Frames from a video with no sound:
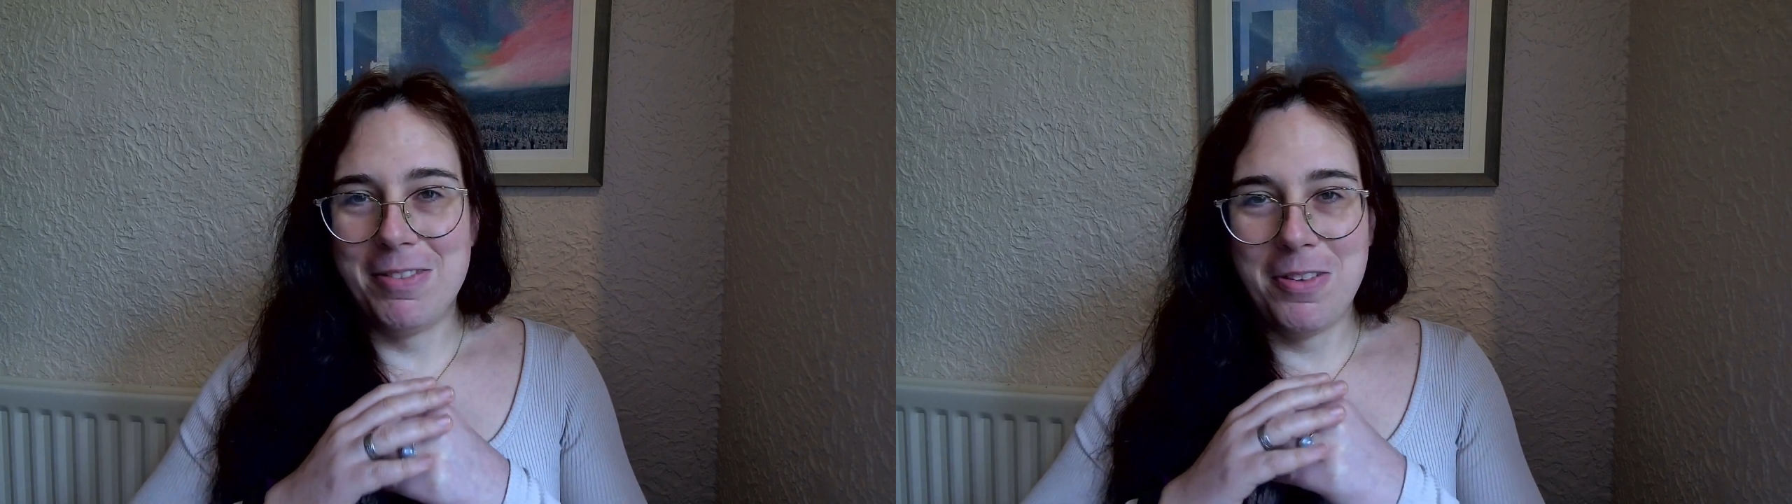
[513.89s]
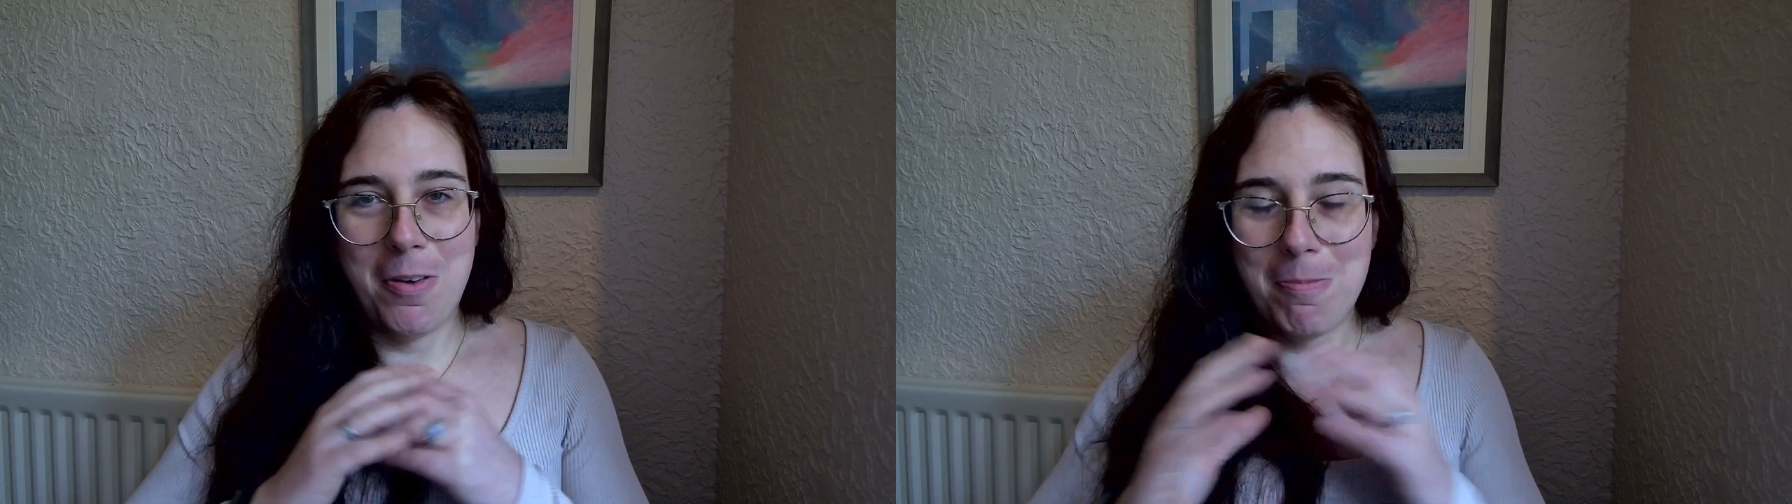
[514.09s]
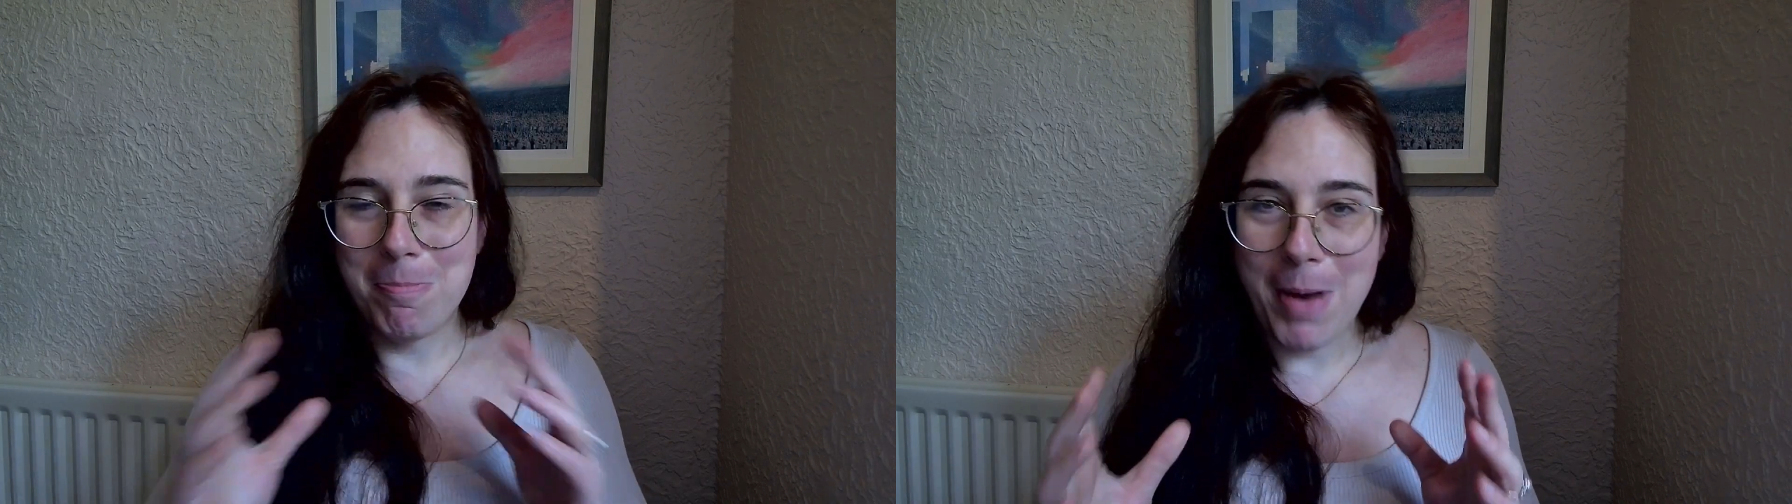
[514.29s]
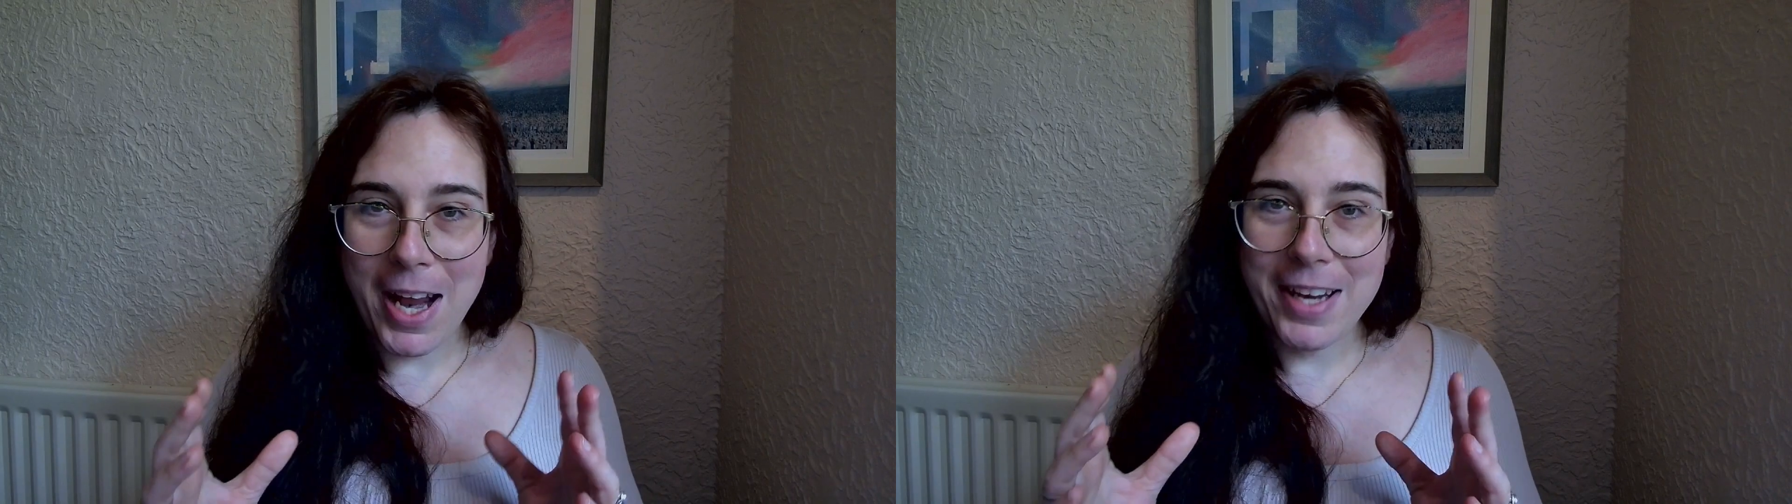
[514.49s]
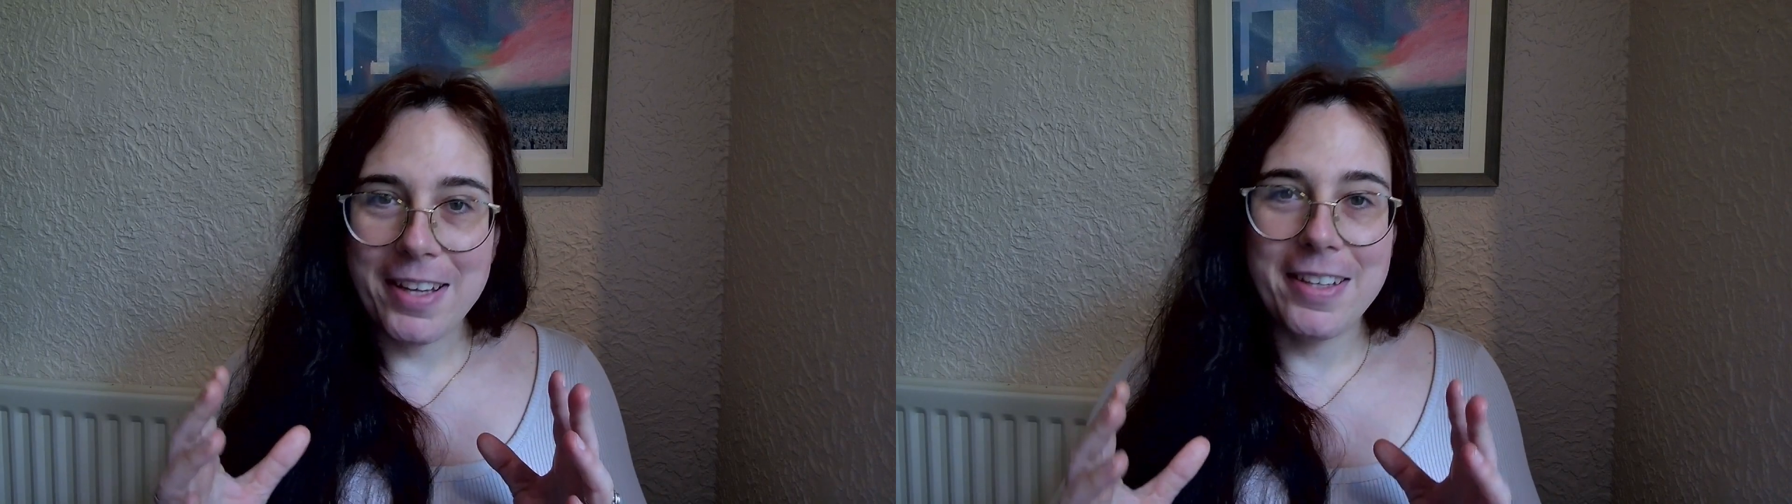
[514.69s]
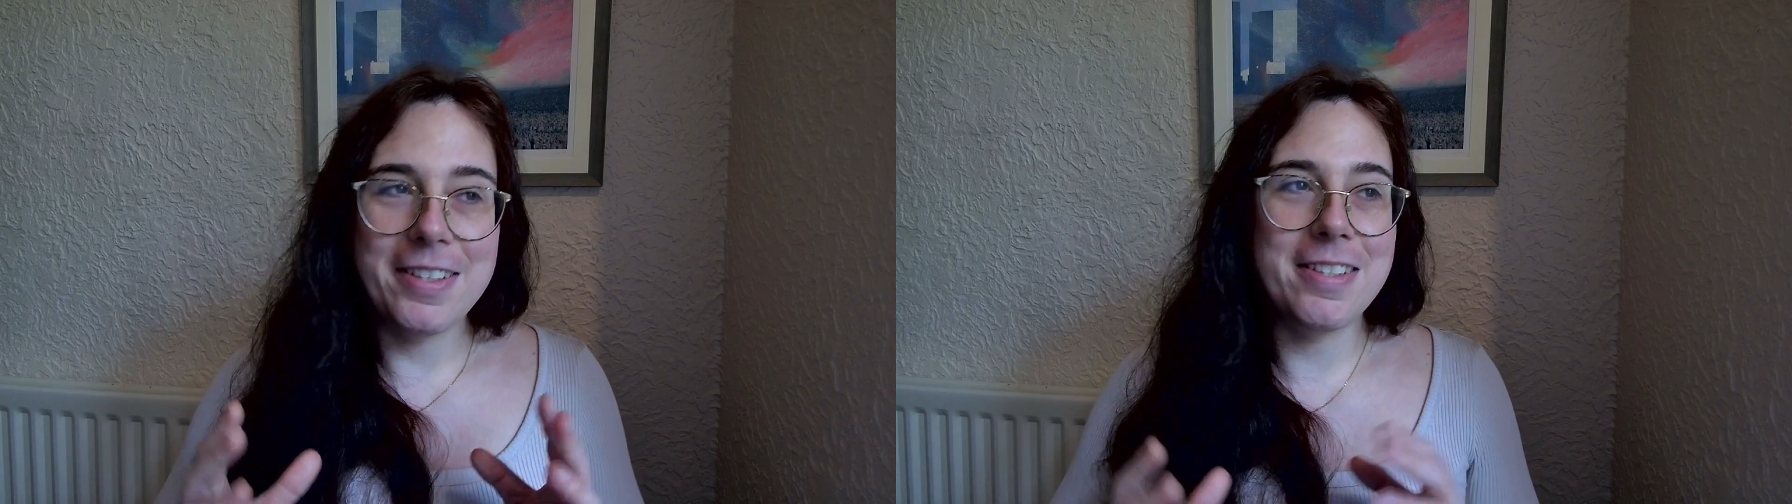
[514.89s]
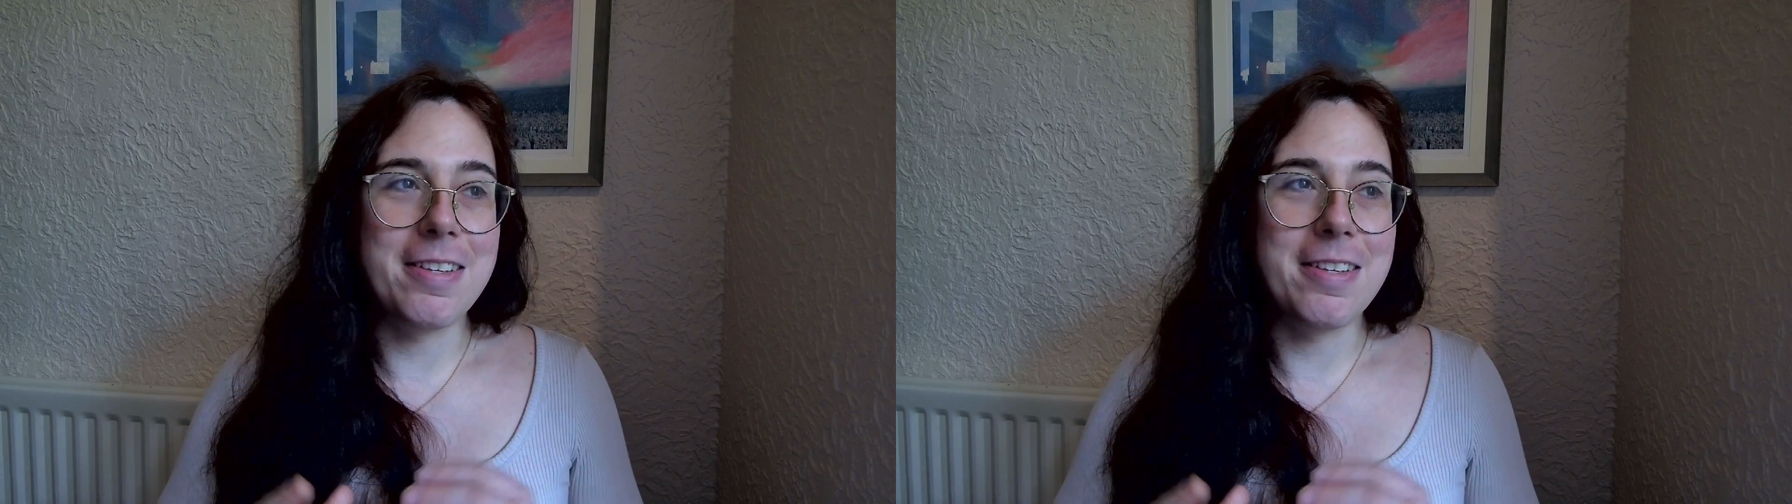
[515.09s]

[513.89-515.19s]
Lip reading: non-biased.